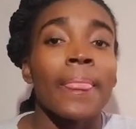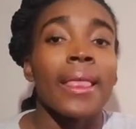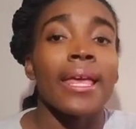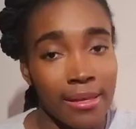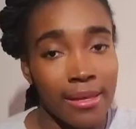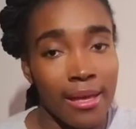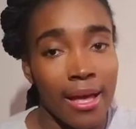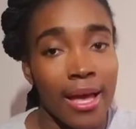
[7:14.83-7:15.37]

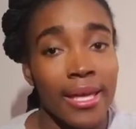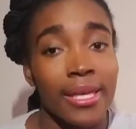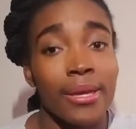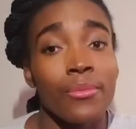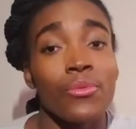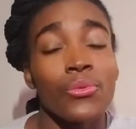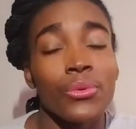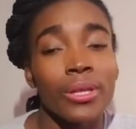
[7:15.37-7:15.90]
And I
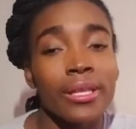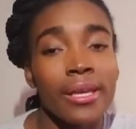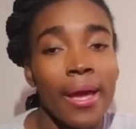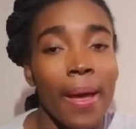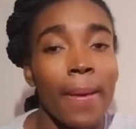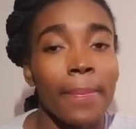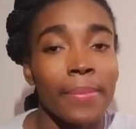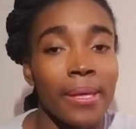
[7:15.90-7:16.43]
am really
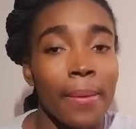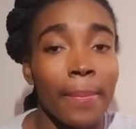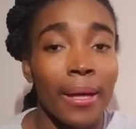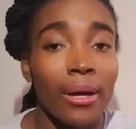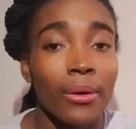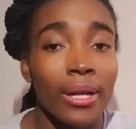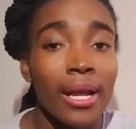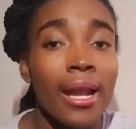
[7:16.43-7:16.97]
happy
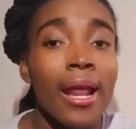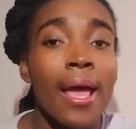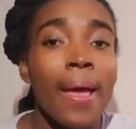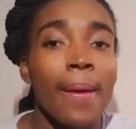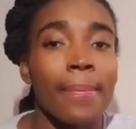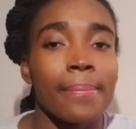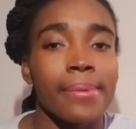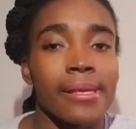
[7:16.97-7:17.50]
about it
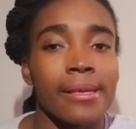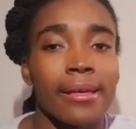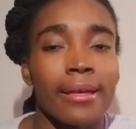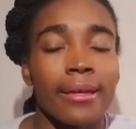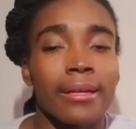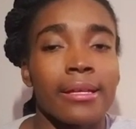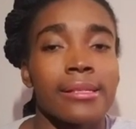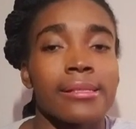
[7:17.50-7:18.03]

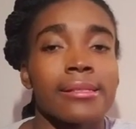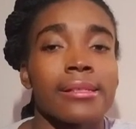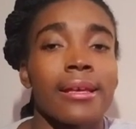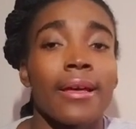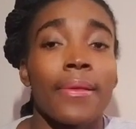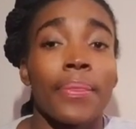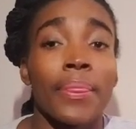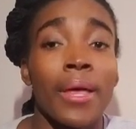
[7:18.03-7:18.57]
because
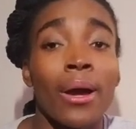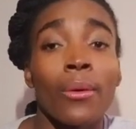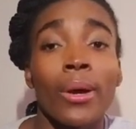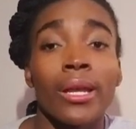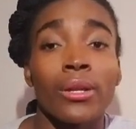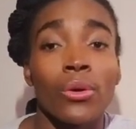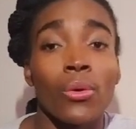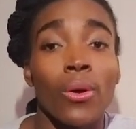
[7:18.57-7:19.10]
now I
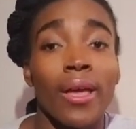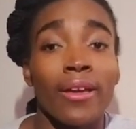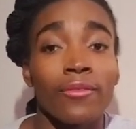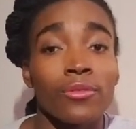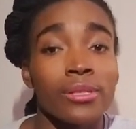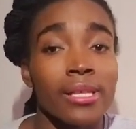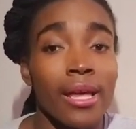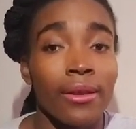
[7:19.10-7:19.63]
know
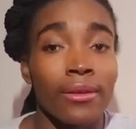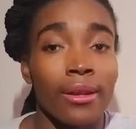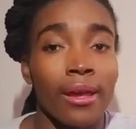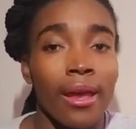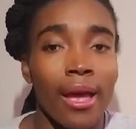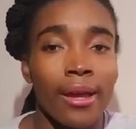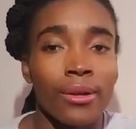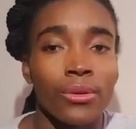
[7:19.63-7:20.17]
every Saturday
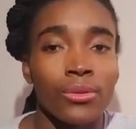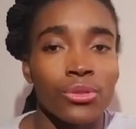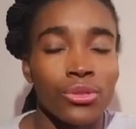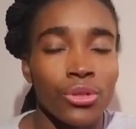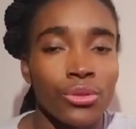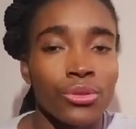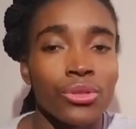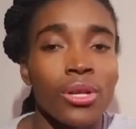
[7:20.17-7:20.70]
I go to
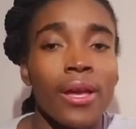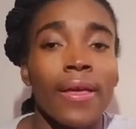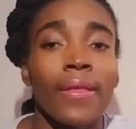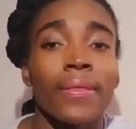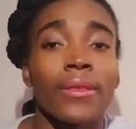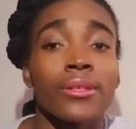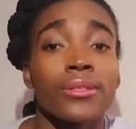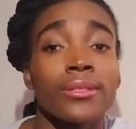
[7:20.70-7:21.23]
church.
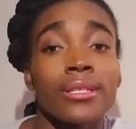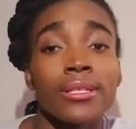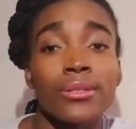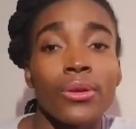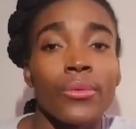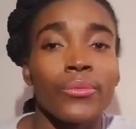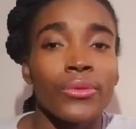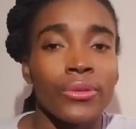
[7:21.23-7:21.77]
There's this
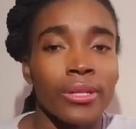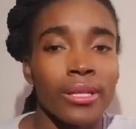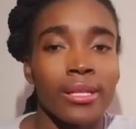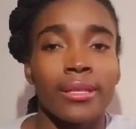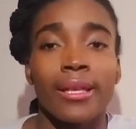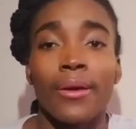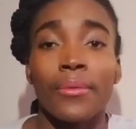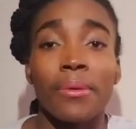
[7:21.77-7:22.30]
community
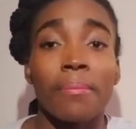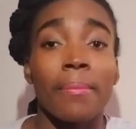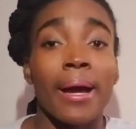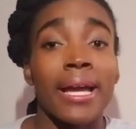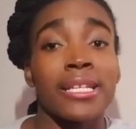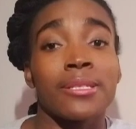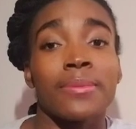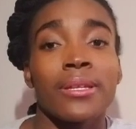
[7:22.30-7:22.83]
that
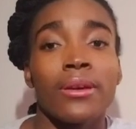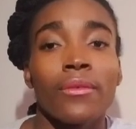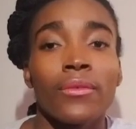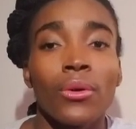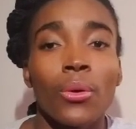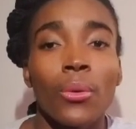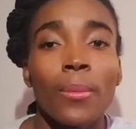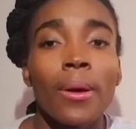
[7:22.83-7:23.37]
reminds me of
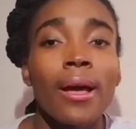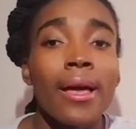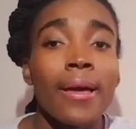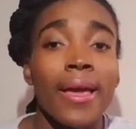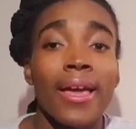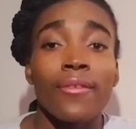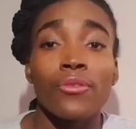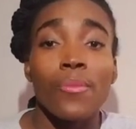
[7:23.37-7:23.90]
home.
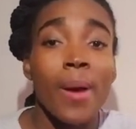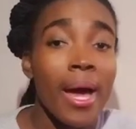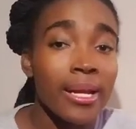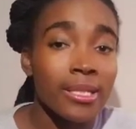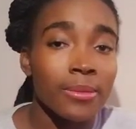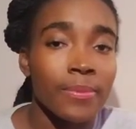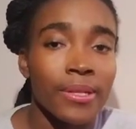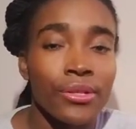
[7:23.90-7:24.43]
Everybody
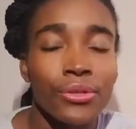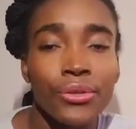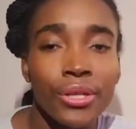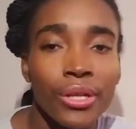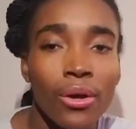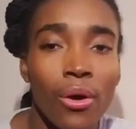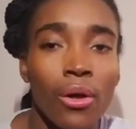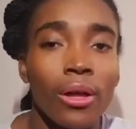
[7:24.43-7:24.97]
speak
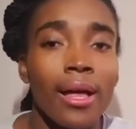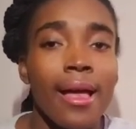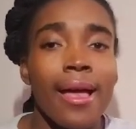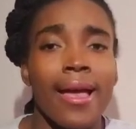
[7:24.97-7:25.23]
Creole.